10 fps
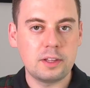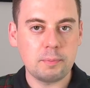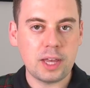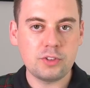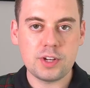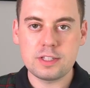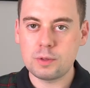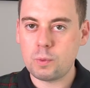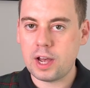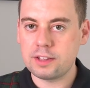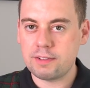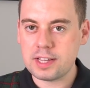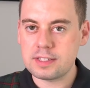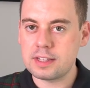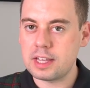The main reason why I
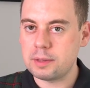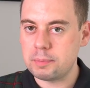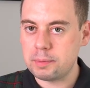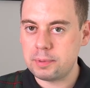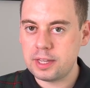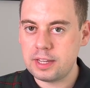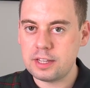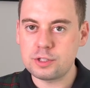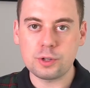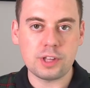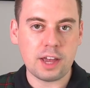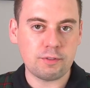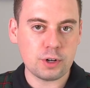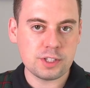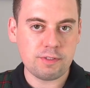invested in BP is to
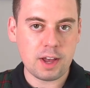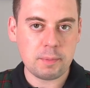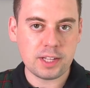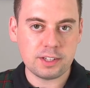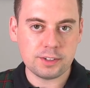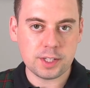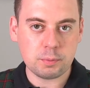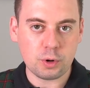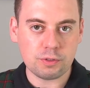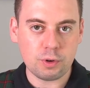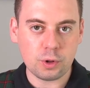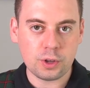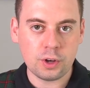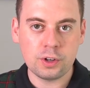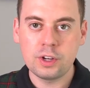diversify my dividend
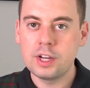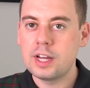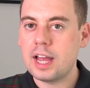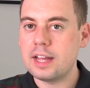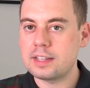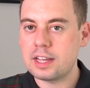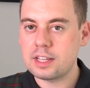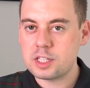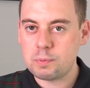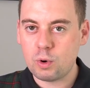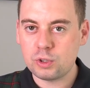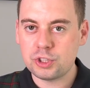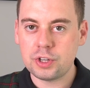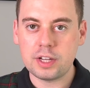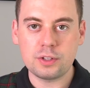portfolio and get
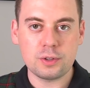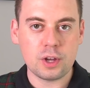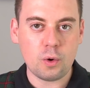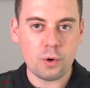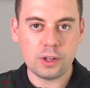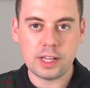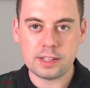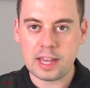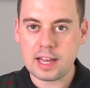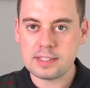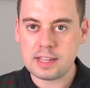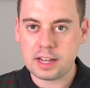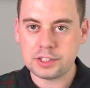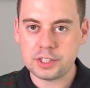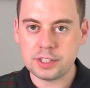exposure into the oil and gas
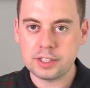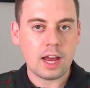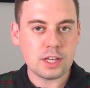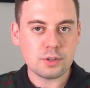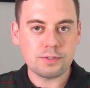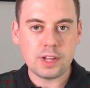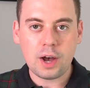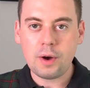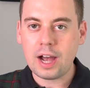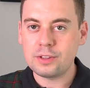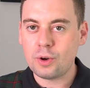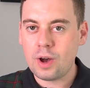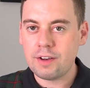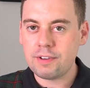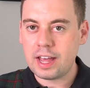sector. As of now, I
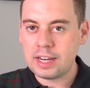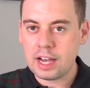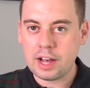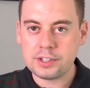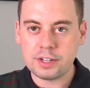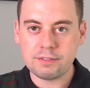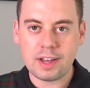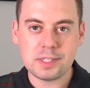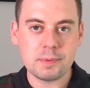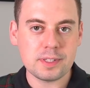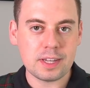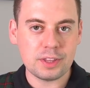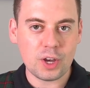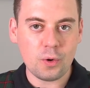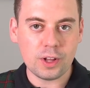don't have any other investments
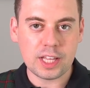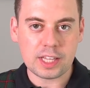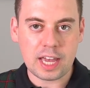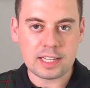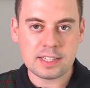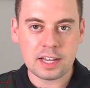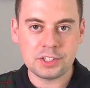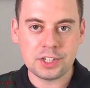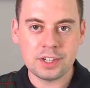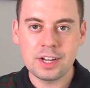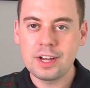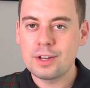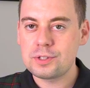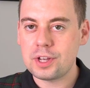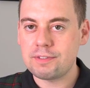in the oil and gas sector,
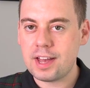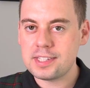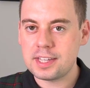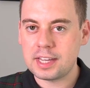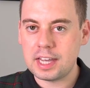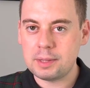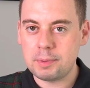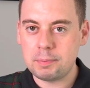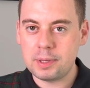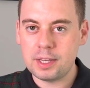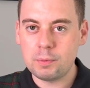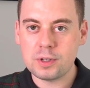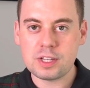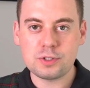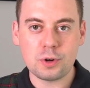so investing in BP
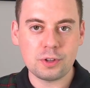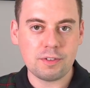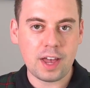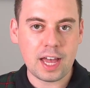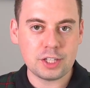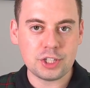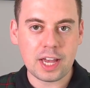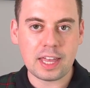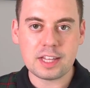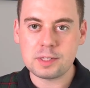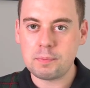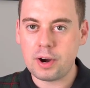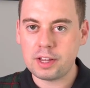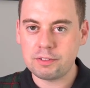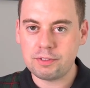was a sort of hedge against
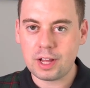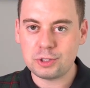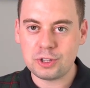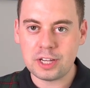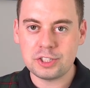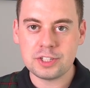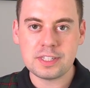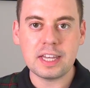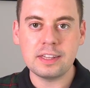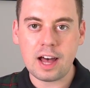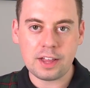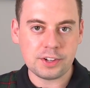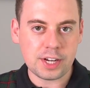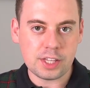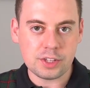market fluctuations in
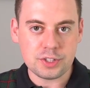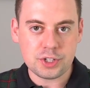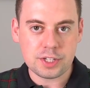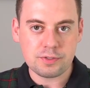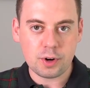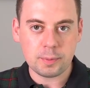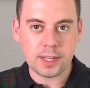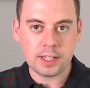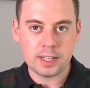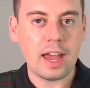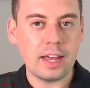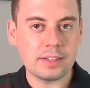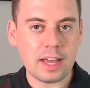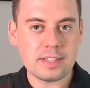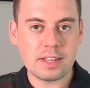other industries for me.
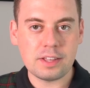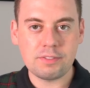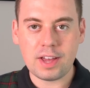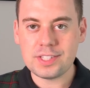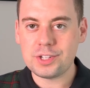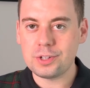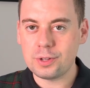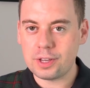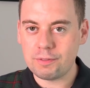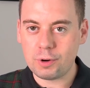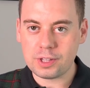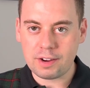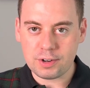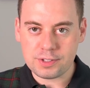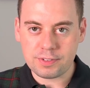And as an investor looking for
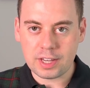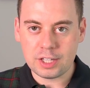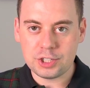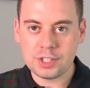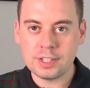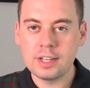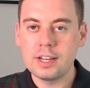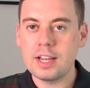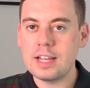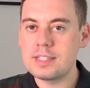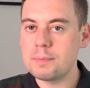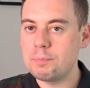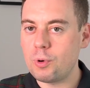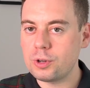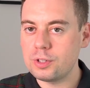diversification, it's
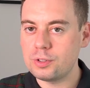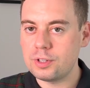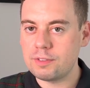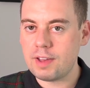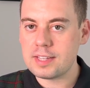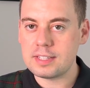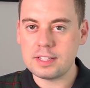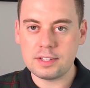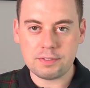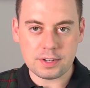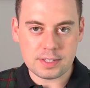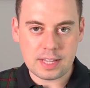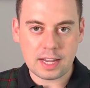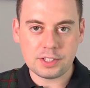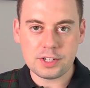important to invest in different
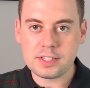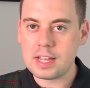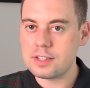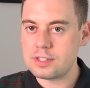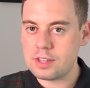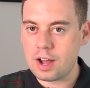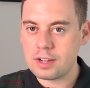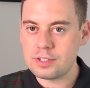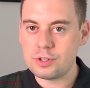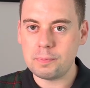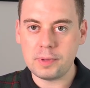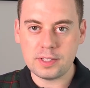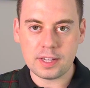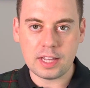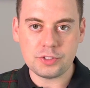sectors and stocks to
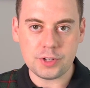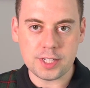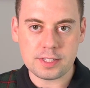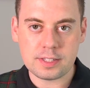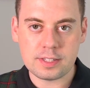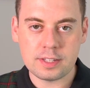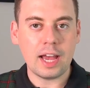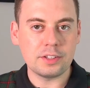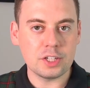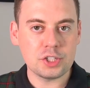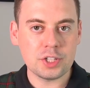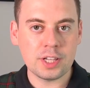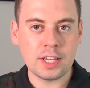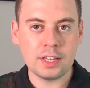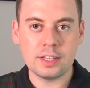mitigate risks.
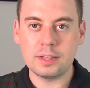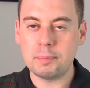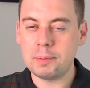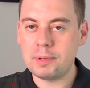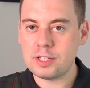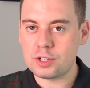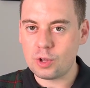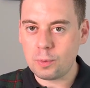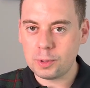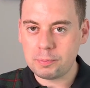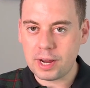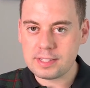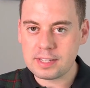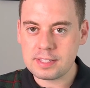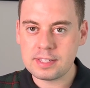Additionally, BP's global
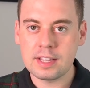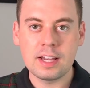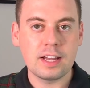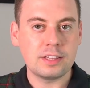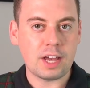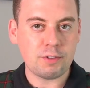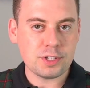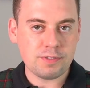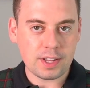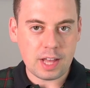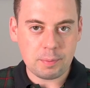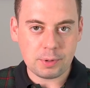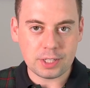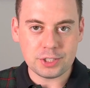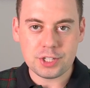presence, diversified
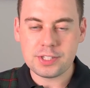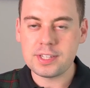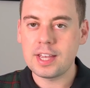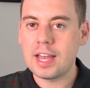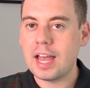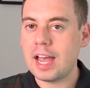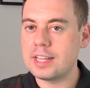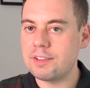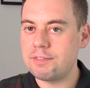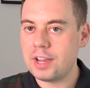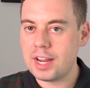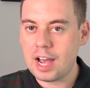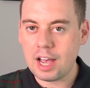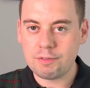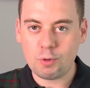operations, and a
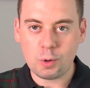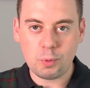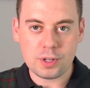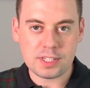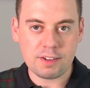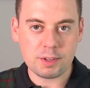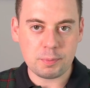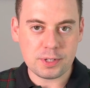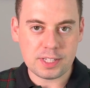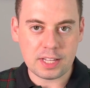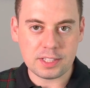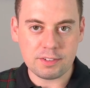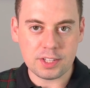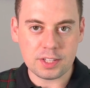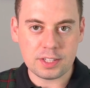very high 4.7%
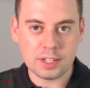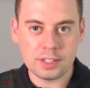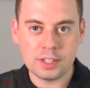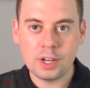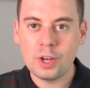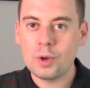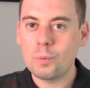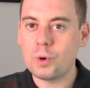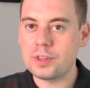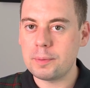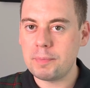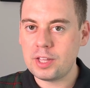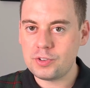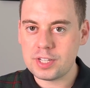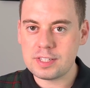dividend yield were the
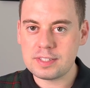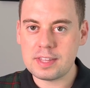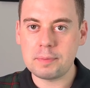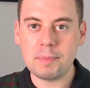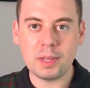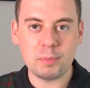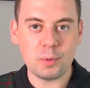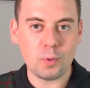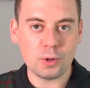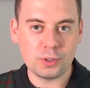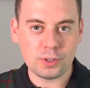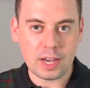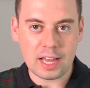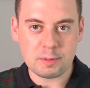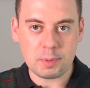main reasons that made me want
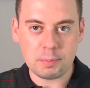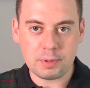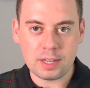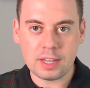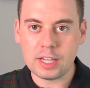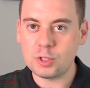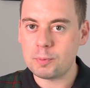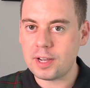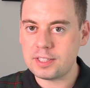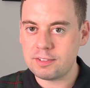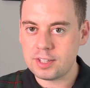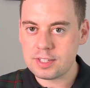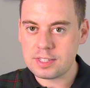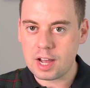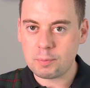to add BP into my
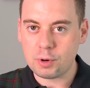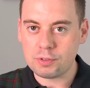dividend stock